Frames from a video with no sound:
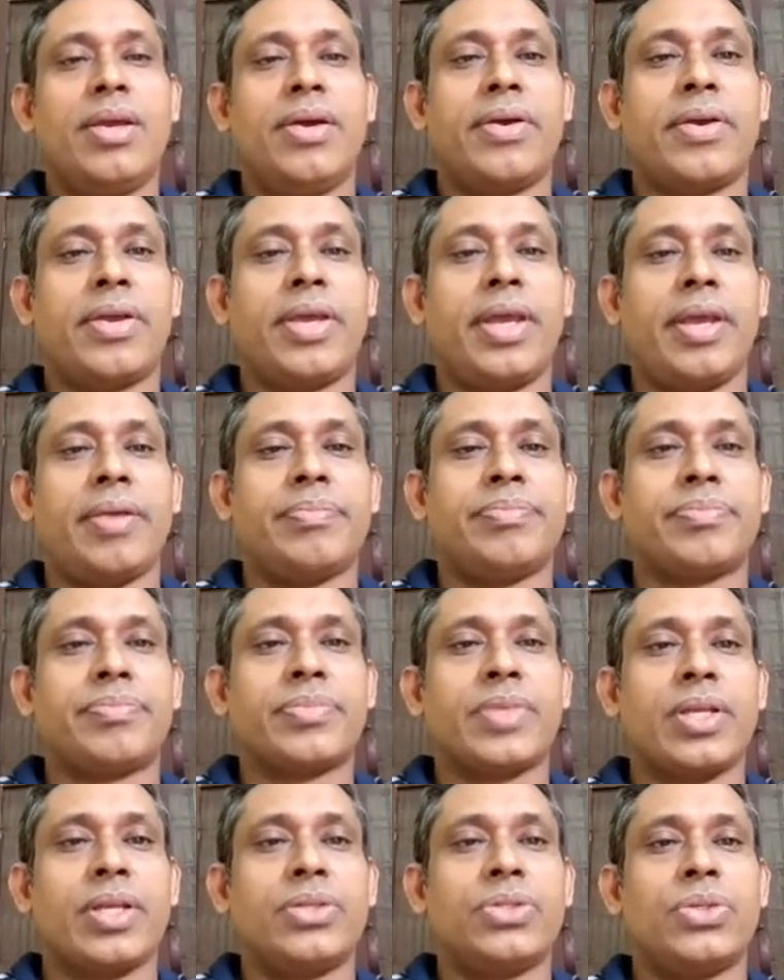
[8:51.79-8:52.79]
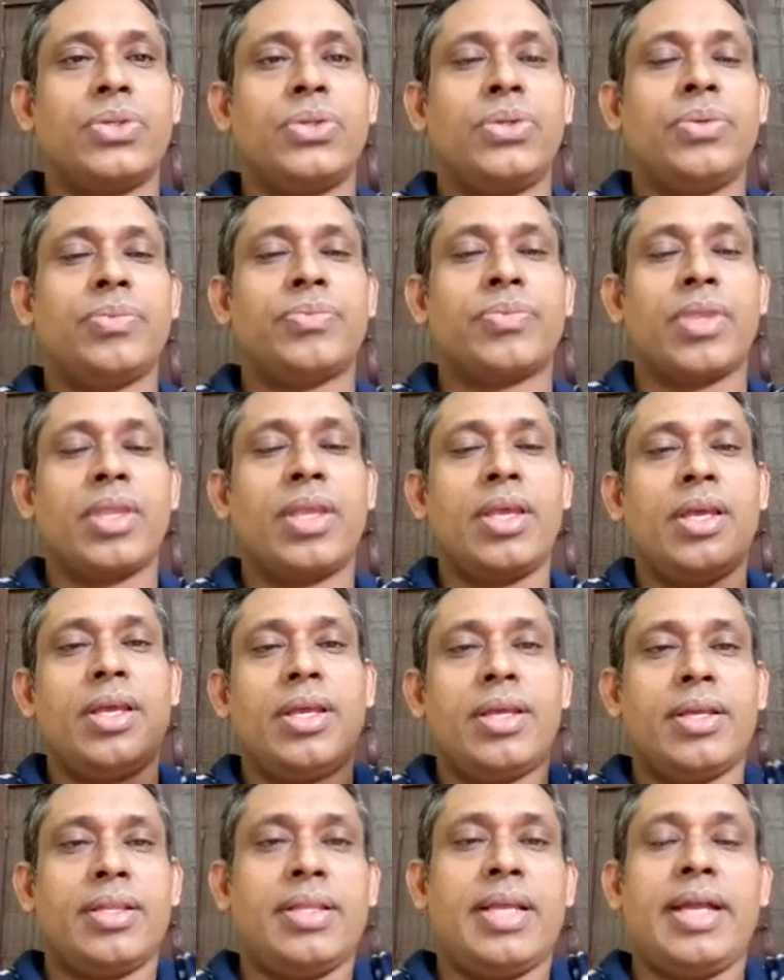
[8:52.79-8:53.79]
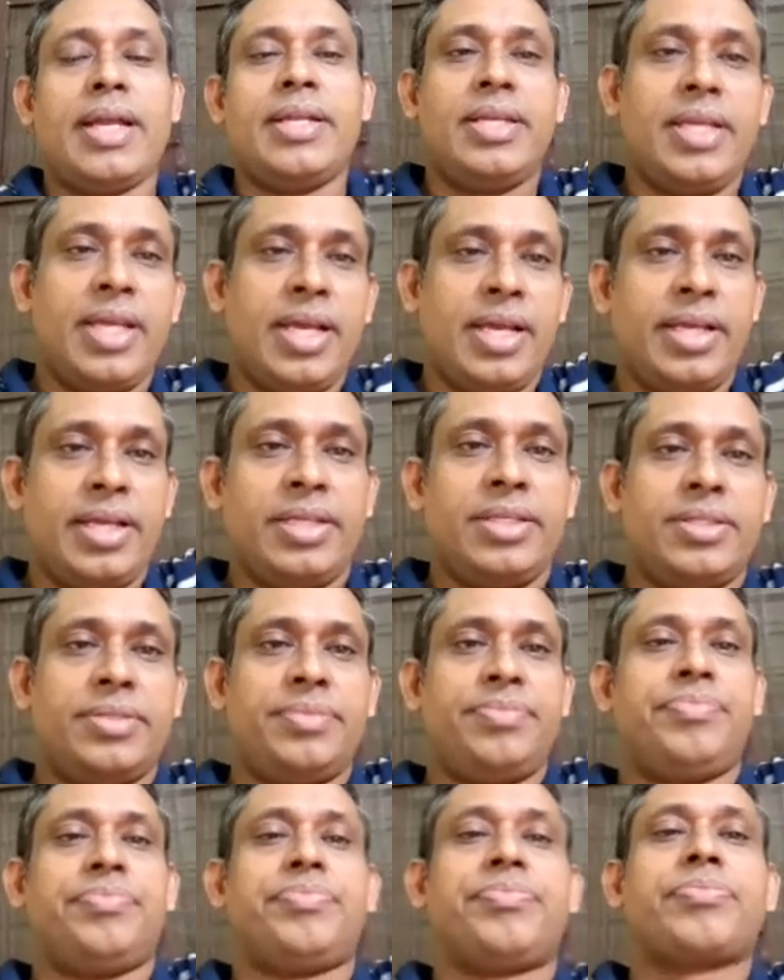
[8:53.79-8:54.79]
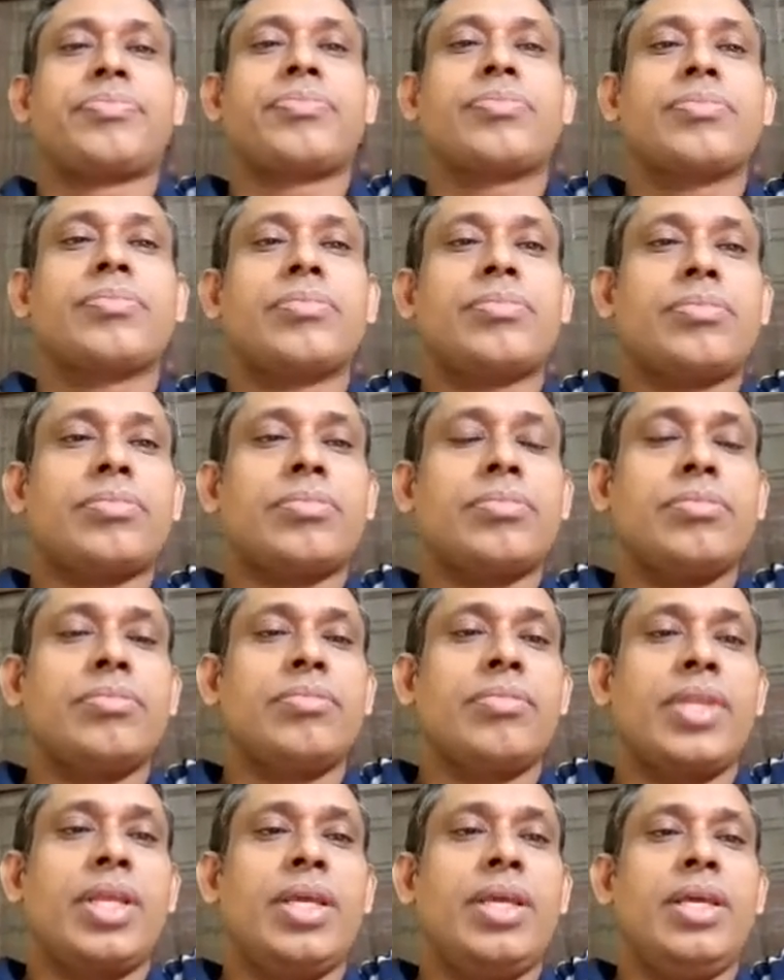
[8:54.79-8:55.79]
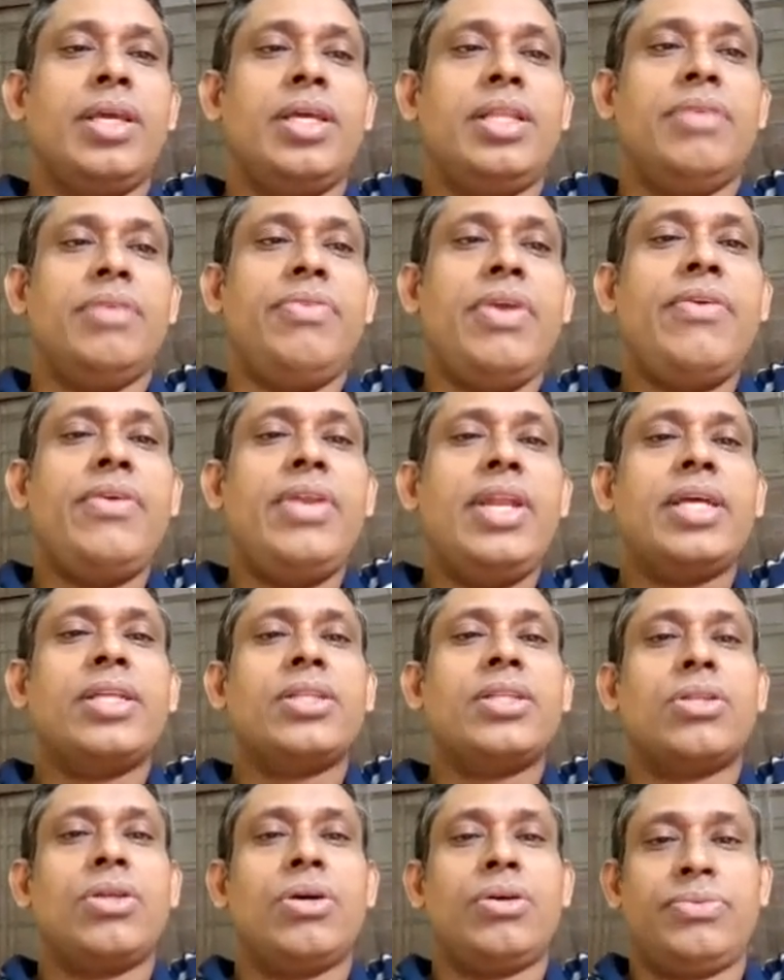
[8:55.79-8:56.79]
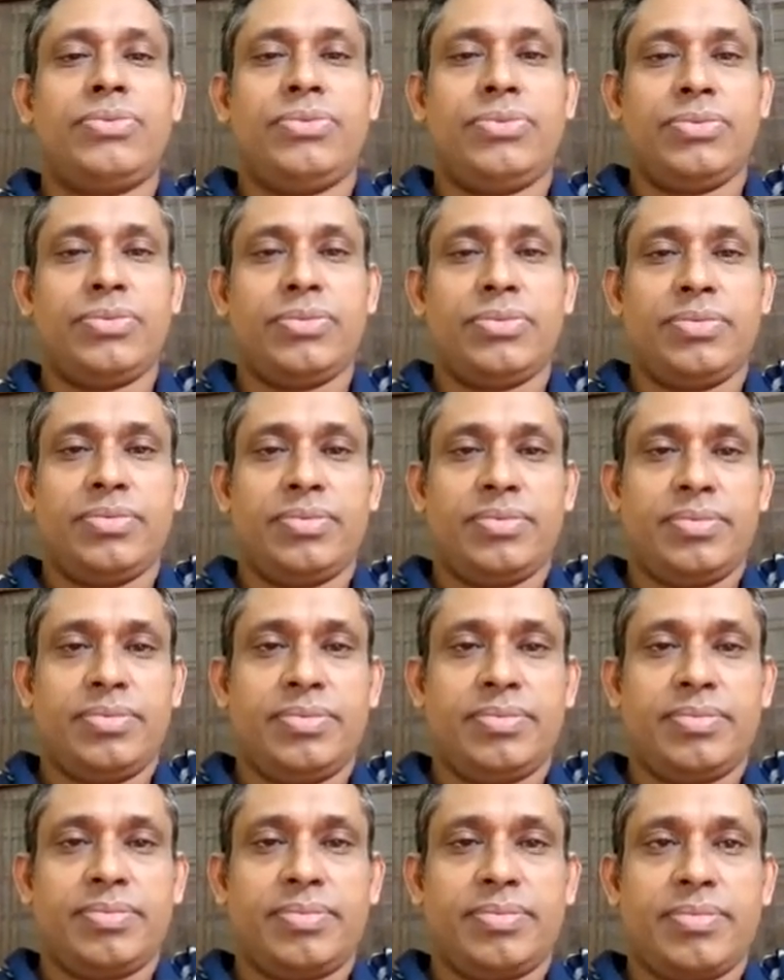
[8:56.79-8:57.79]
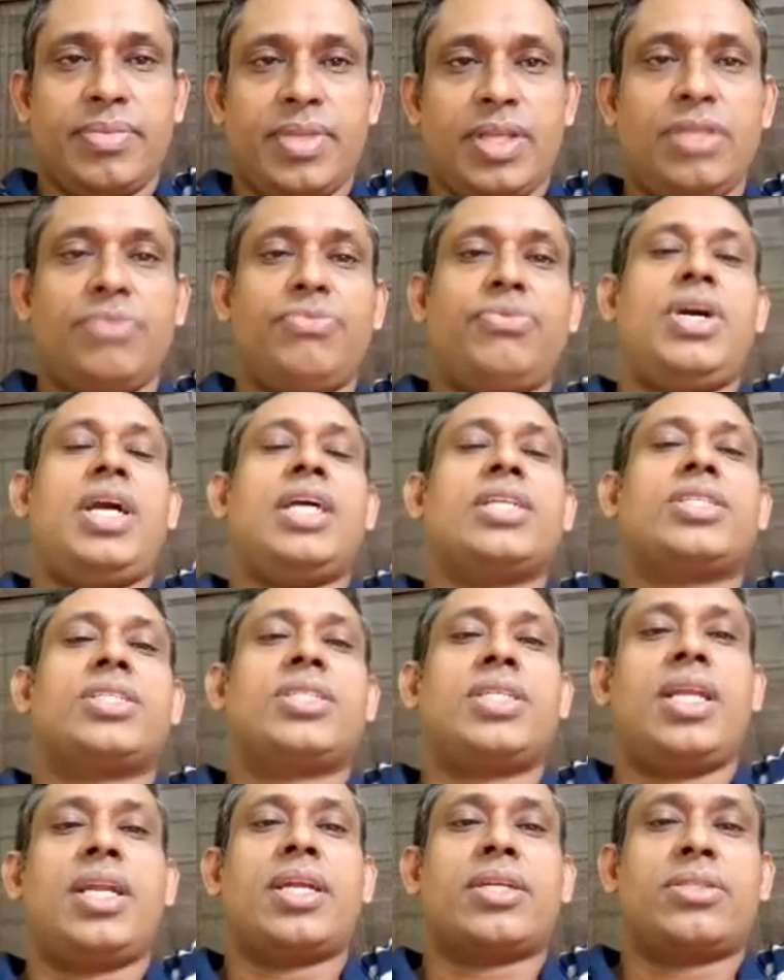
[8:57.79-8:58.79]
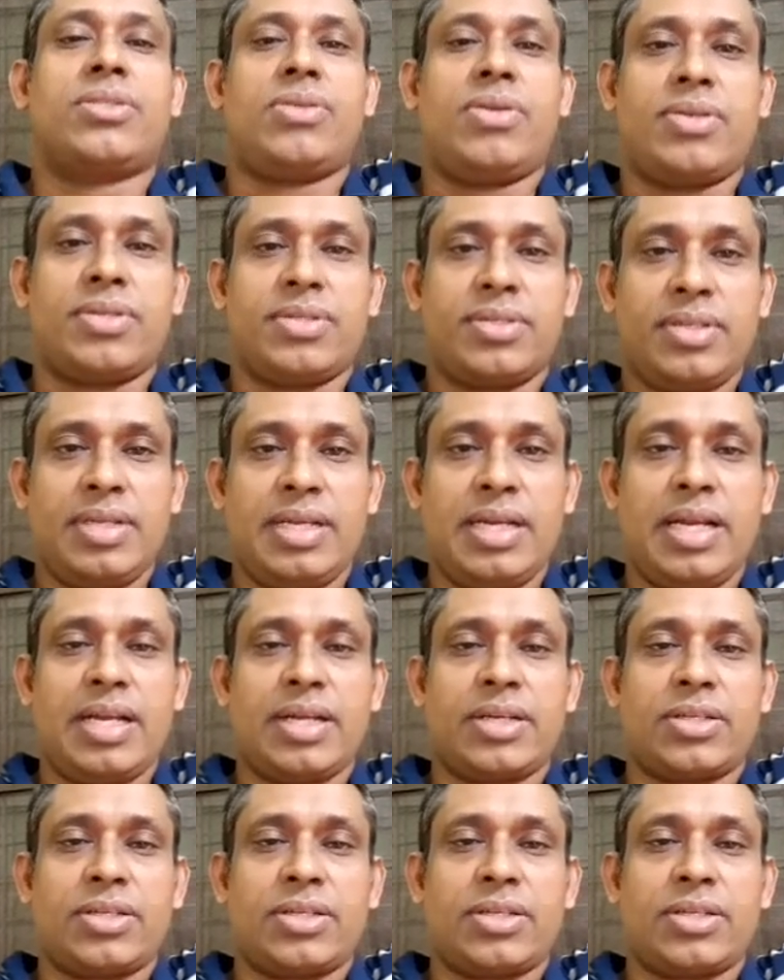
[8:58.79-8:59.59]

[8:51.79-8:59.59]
Okay, so the idea is the wavelength of the fast electrons, the